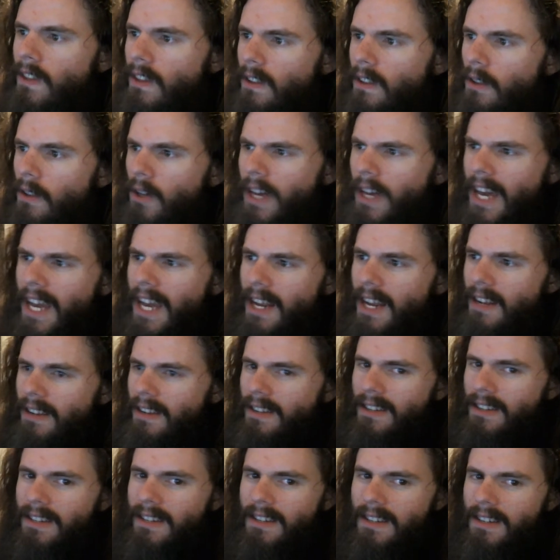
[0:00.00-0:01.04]
look at it.
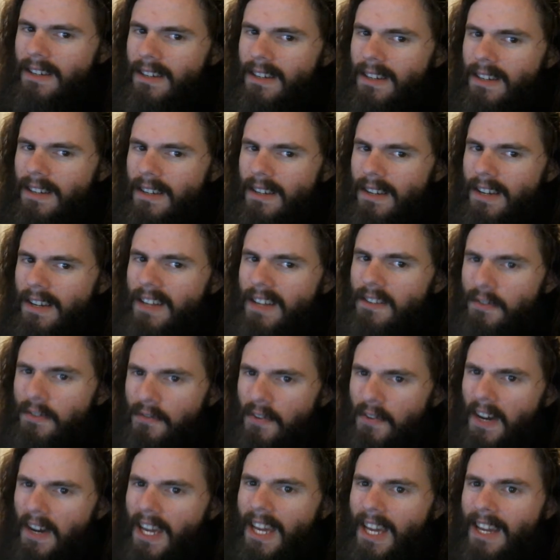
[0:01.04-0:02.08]
It's
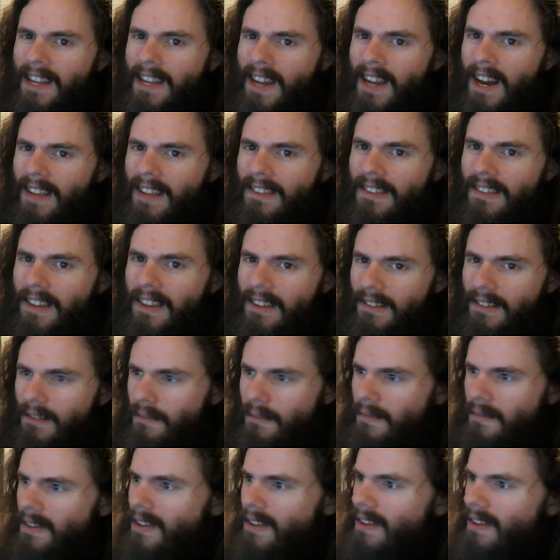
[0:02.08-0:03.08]
fucking Nazism.